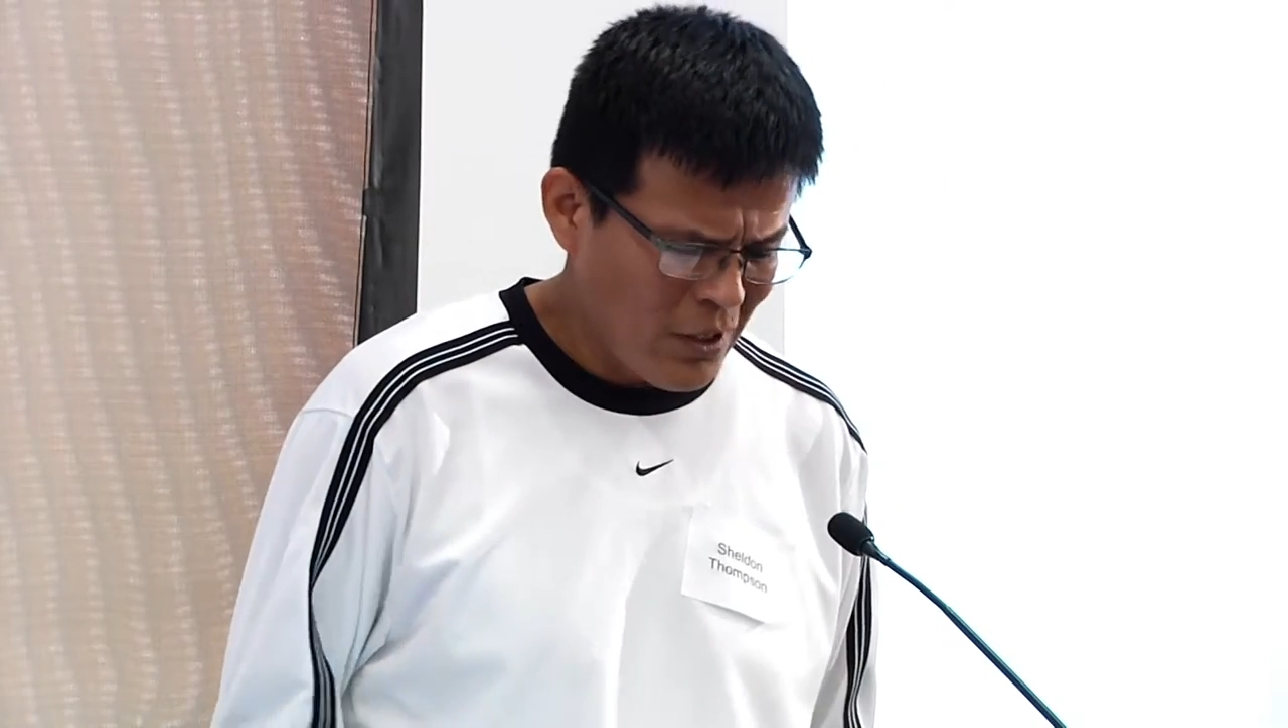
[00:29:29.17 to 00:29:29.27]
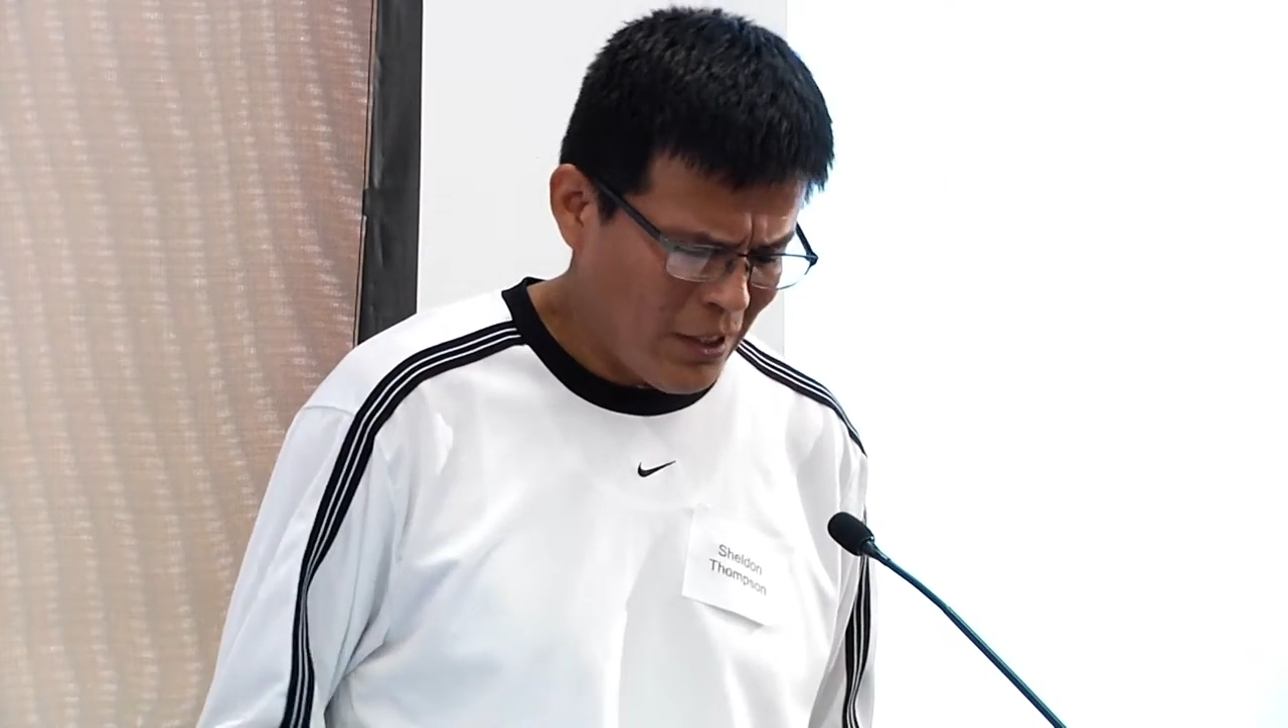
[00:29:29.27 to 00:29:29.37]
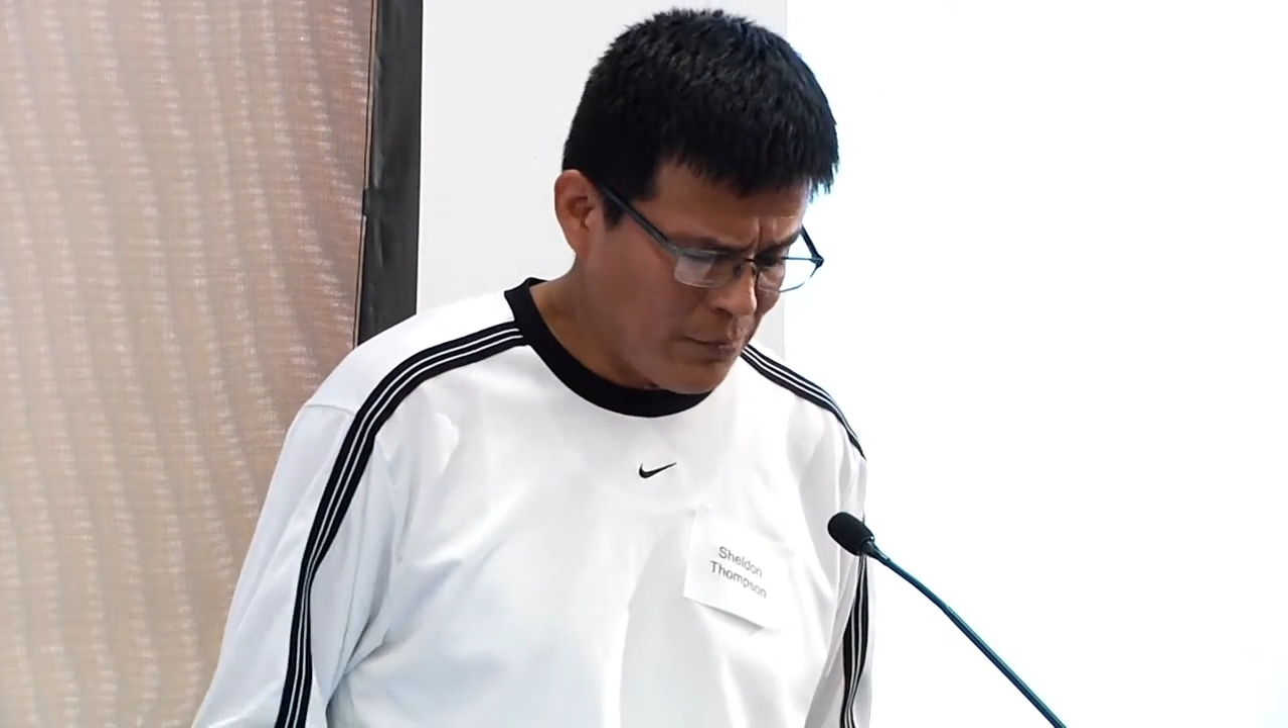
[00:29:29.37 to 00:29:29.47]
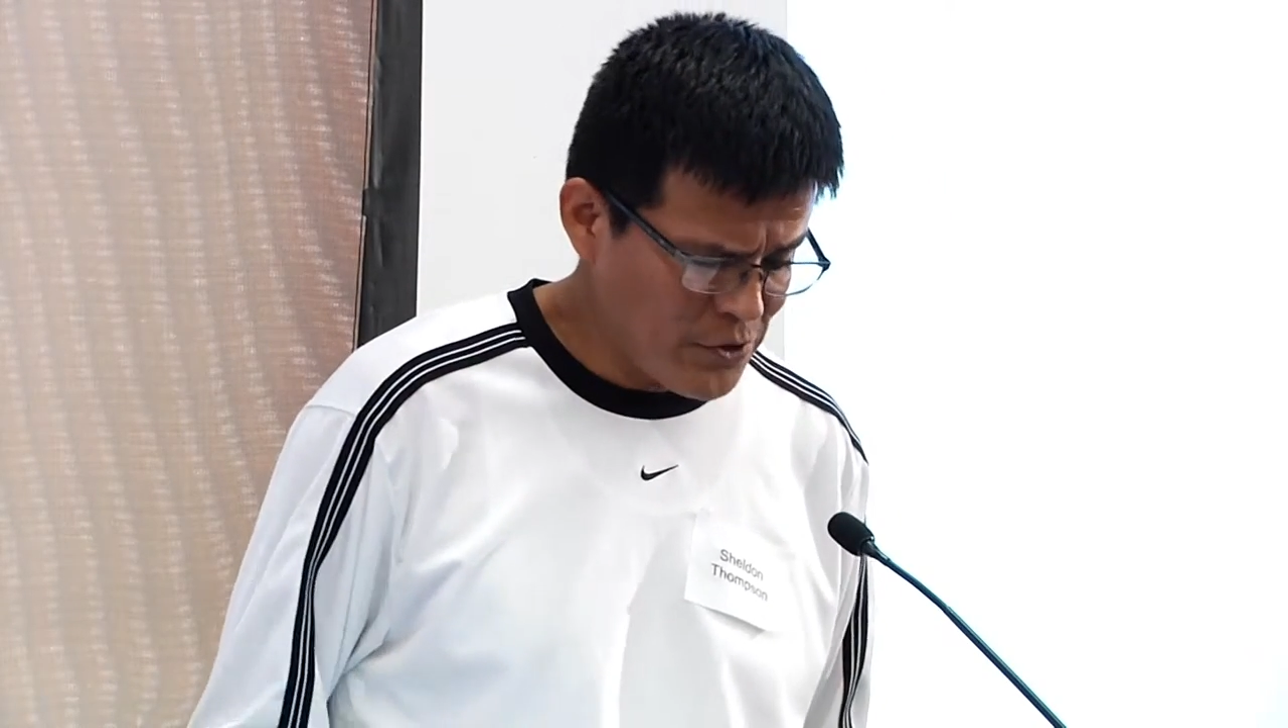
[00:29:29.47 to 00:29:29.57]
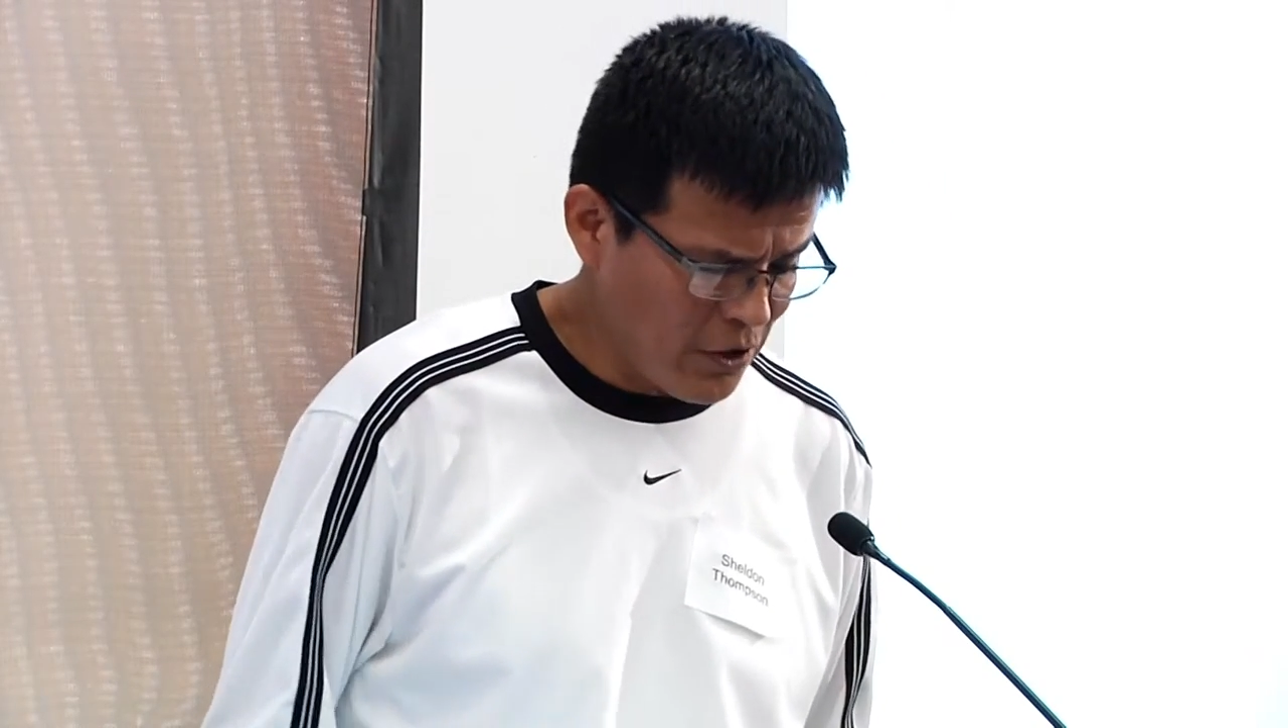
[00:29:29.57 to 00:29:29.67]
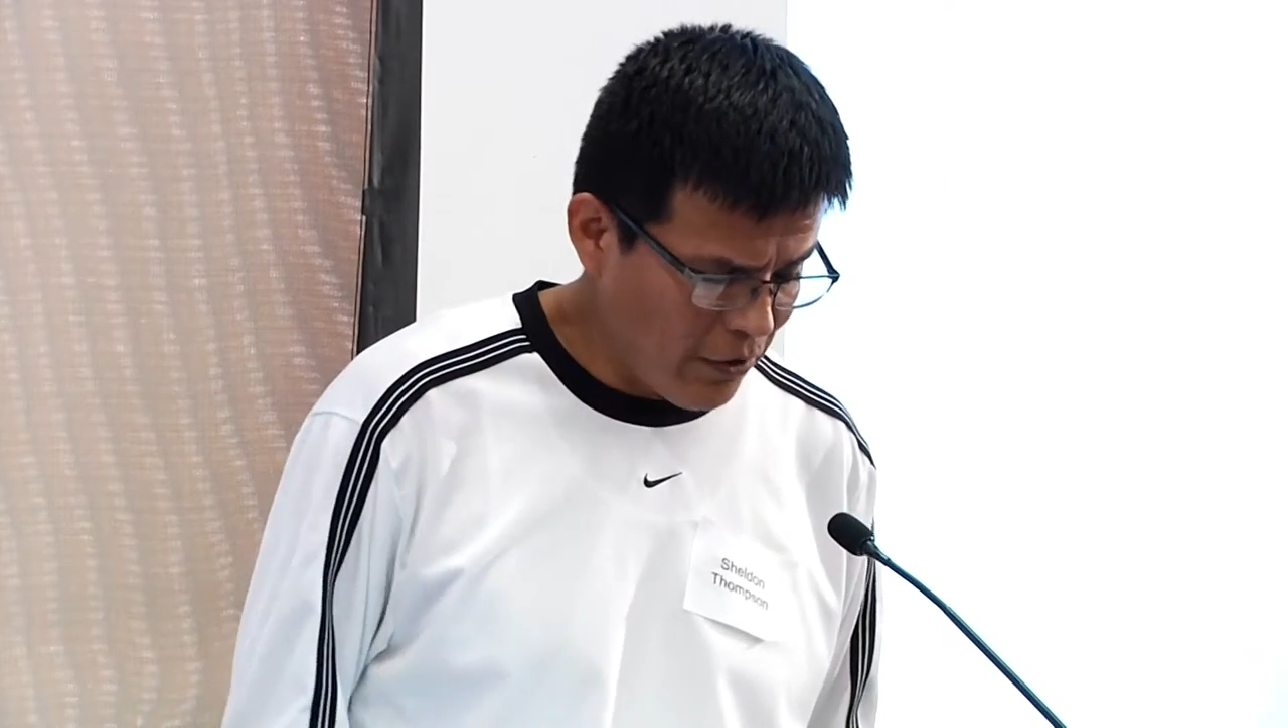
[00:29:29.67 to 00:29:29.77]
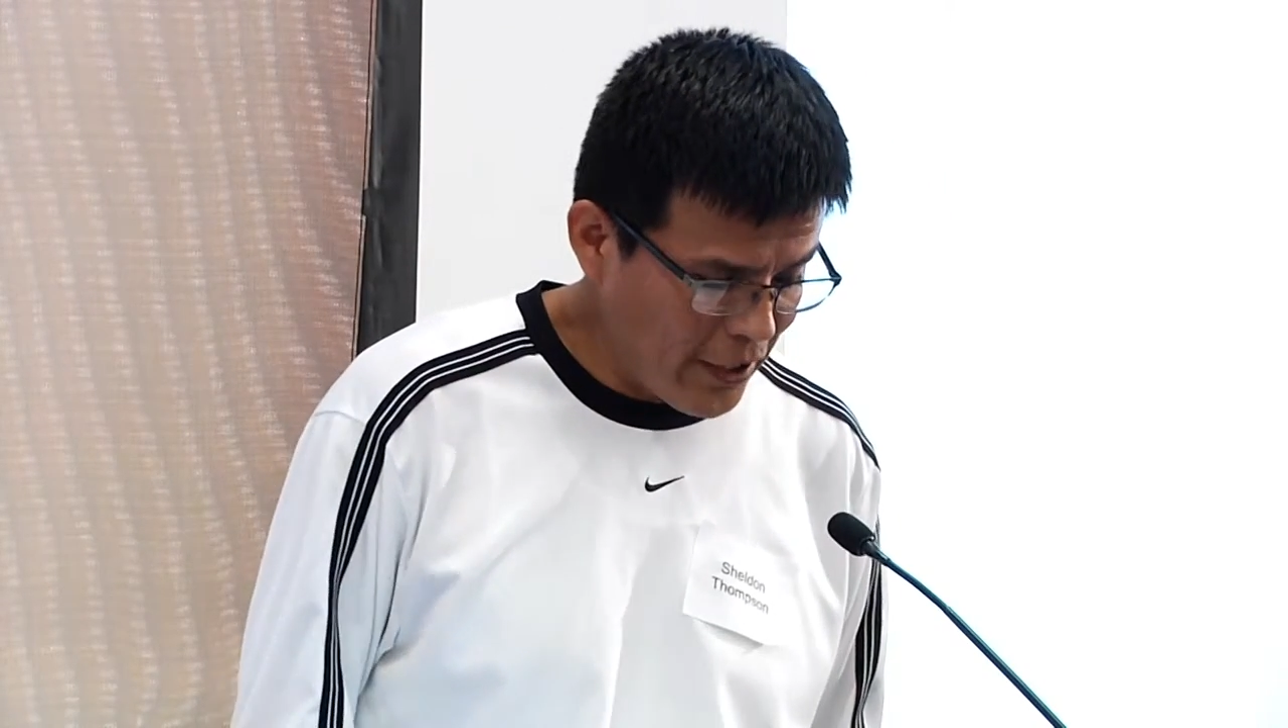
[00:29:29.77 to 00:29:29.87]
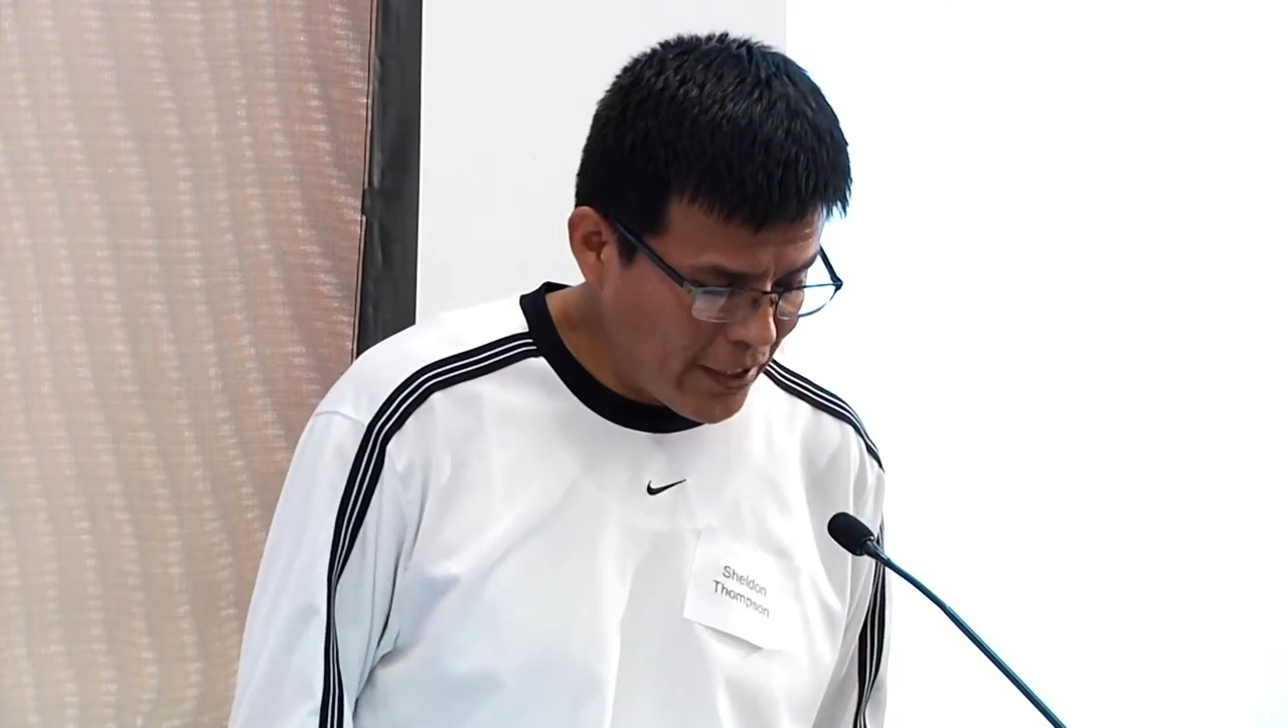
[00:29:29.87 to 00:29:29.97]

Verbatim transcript: I'm sorry,